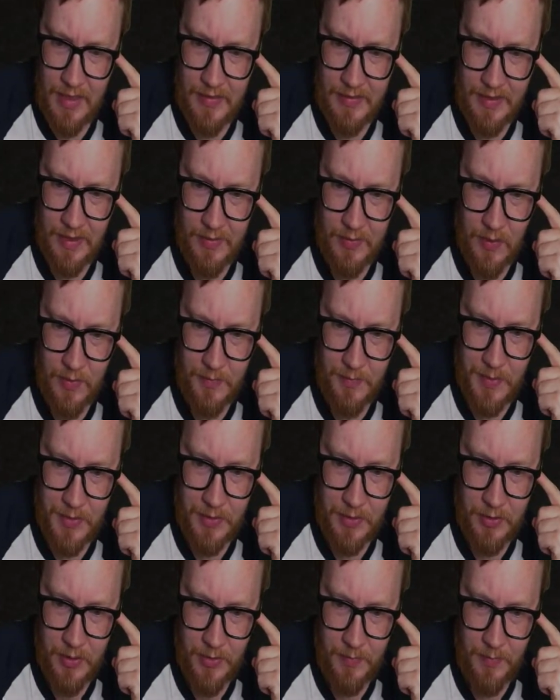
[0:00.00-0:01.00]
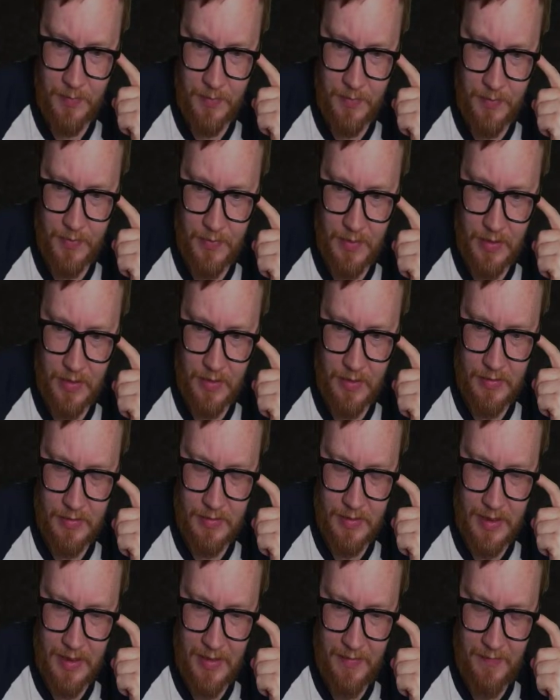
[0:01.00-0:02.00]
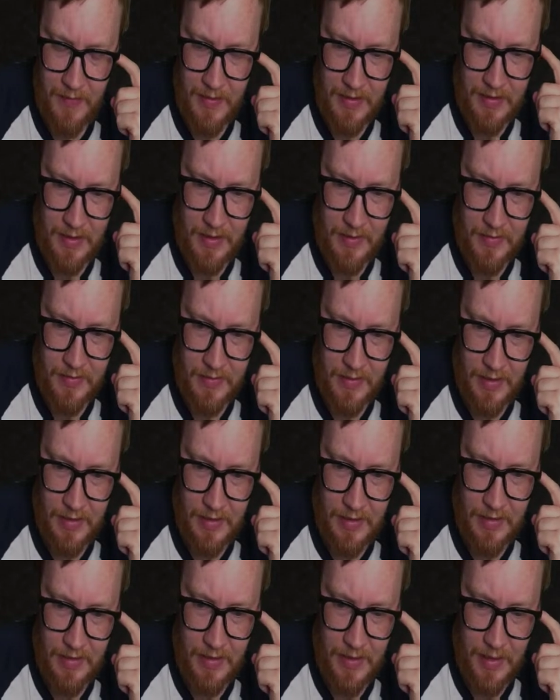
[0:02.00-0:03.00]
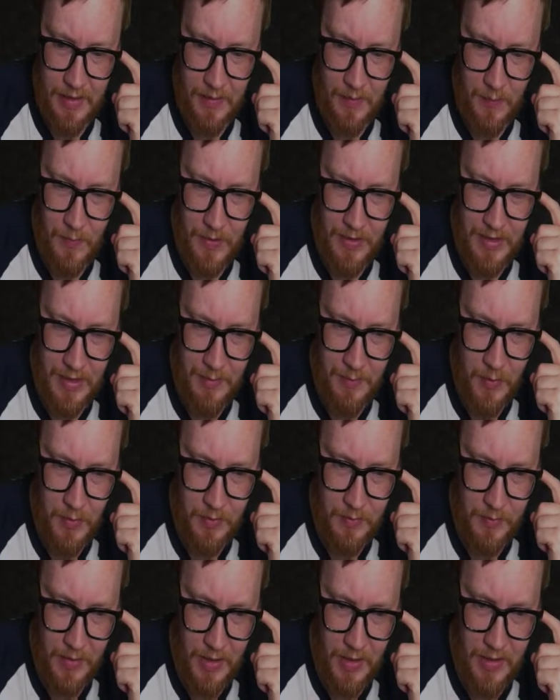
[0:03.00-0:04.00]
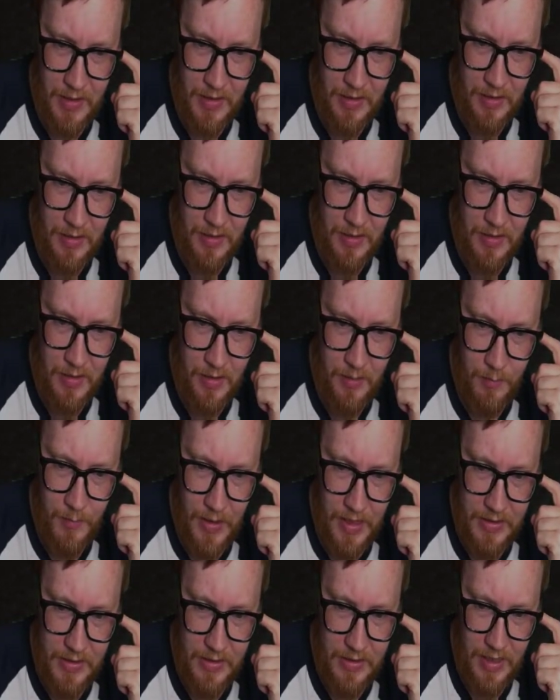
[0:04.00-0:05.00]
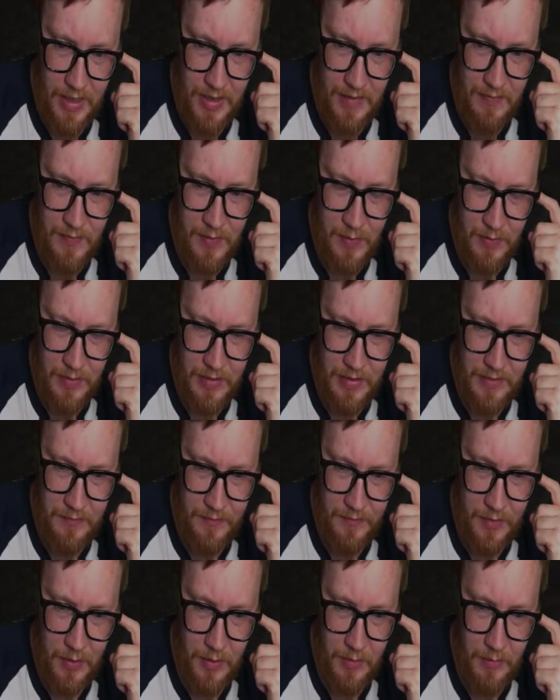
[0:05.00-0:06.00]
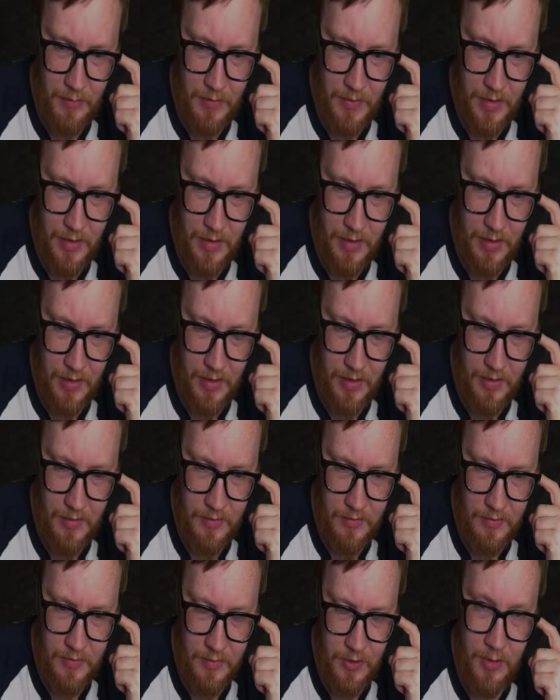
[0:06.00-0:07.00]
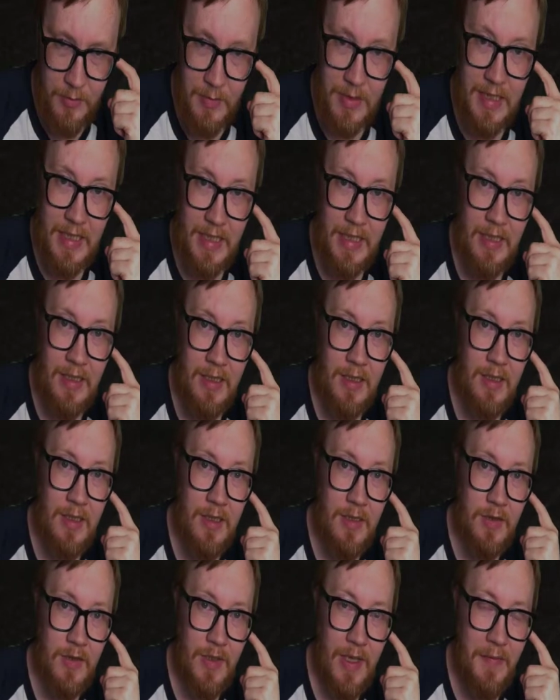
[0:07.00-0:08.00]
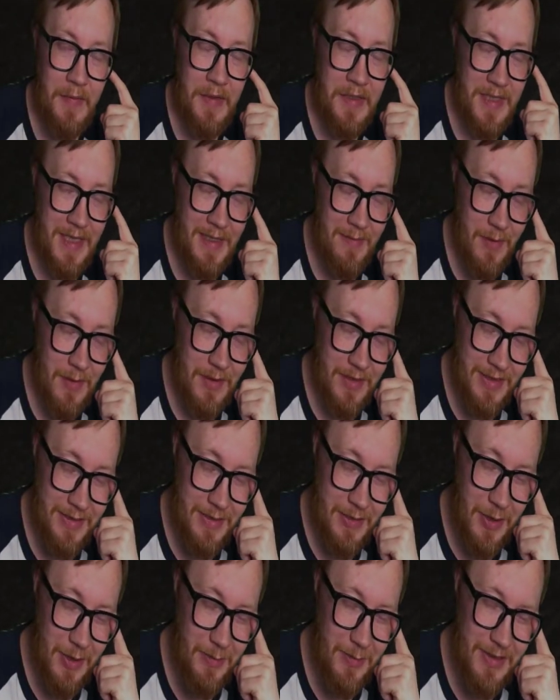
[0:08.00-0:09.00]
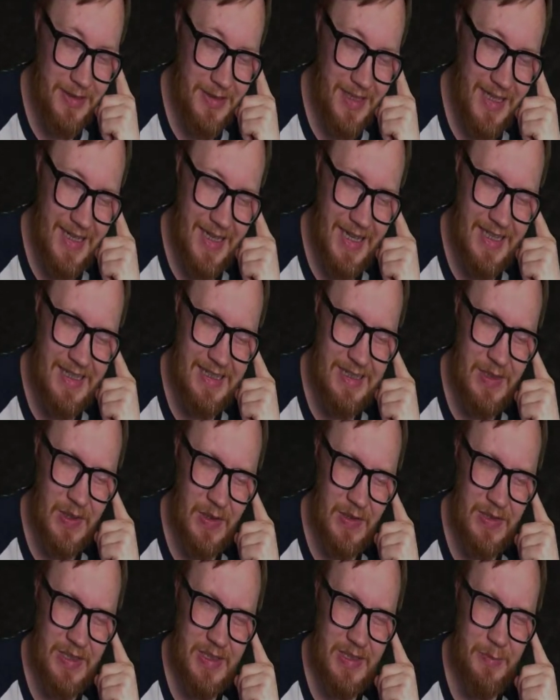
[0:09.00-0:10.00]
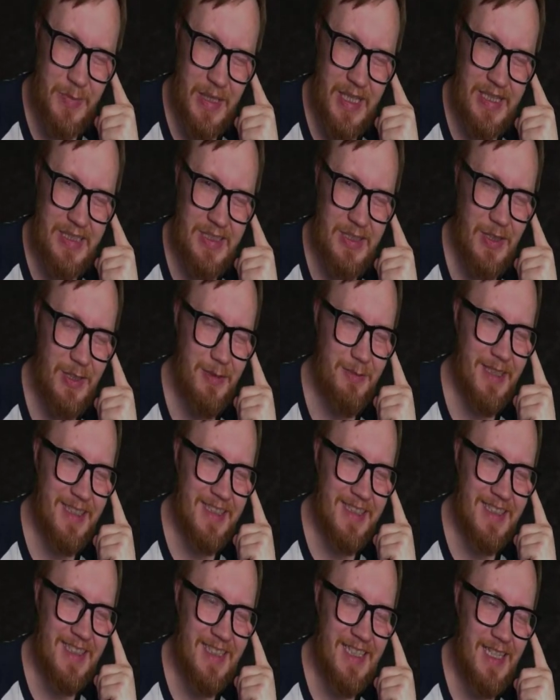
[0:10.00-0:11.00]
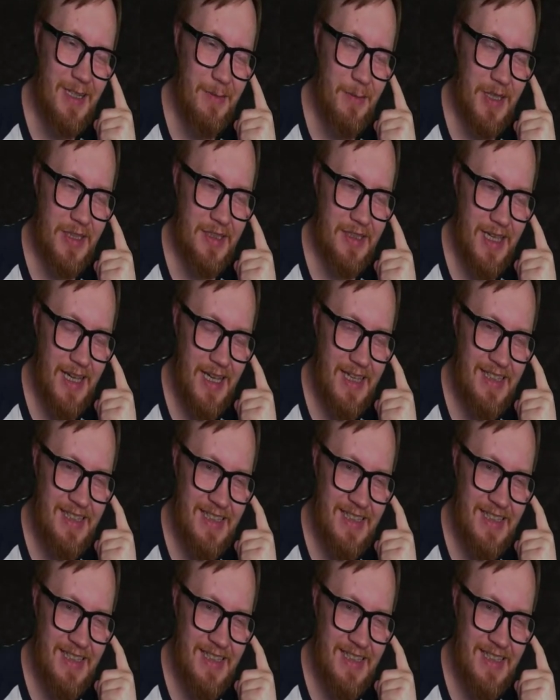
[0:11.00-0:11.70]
set up a shop. I think they are selling. When I bought my batch, I got it from Germany. Everything was in German, and I don't speak German, but I